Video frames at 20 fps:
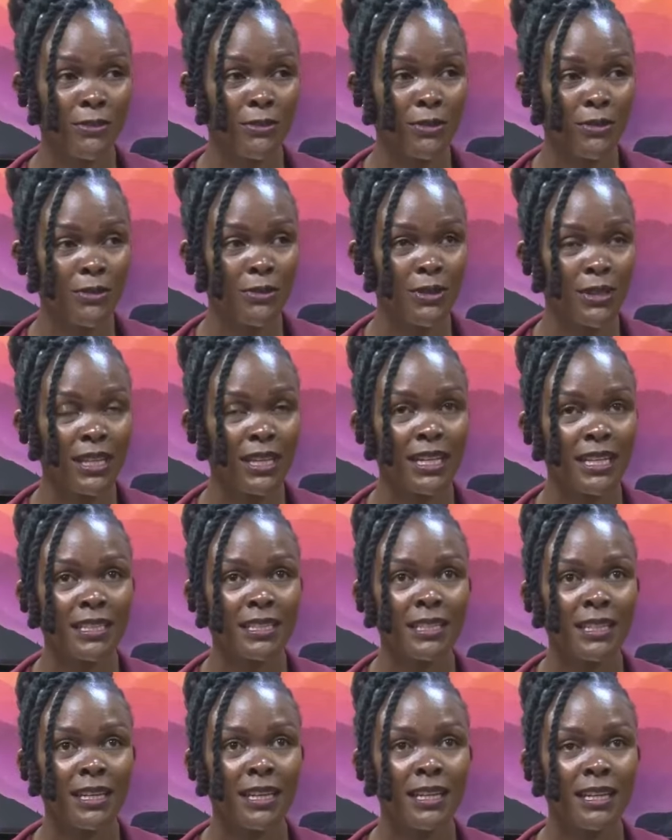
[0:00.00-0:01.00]
to know
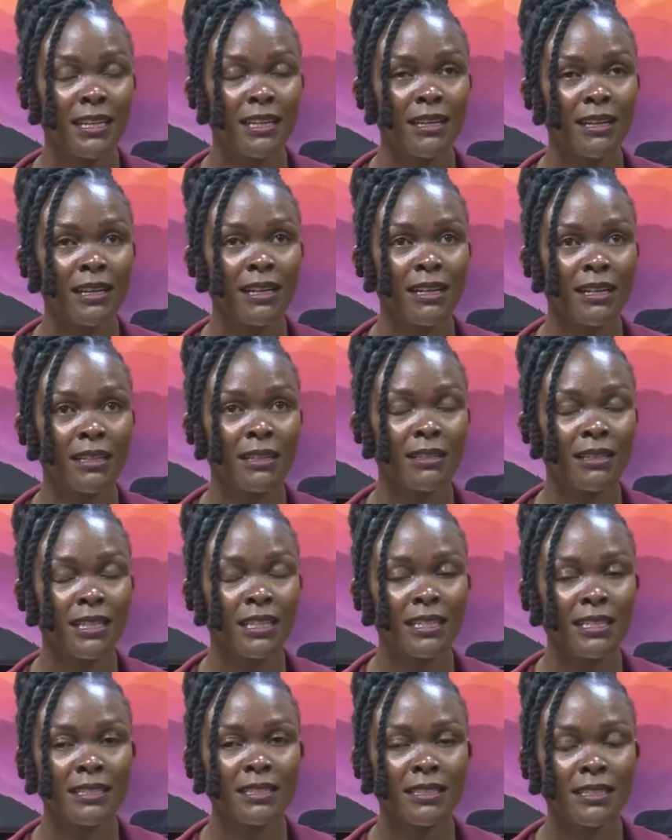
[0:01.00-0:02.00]
that
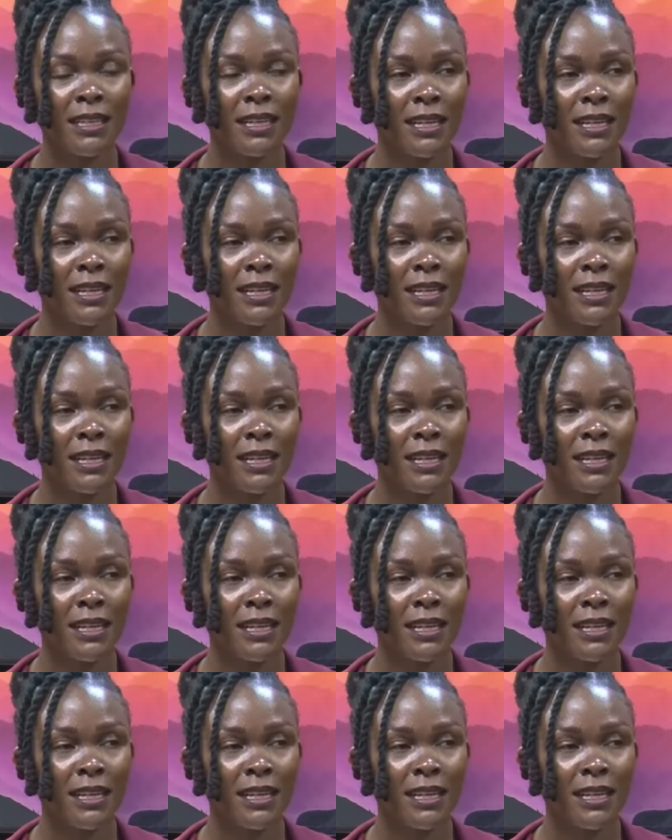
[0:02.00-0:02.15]
there is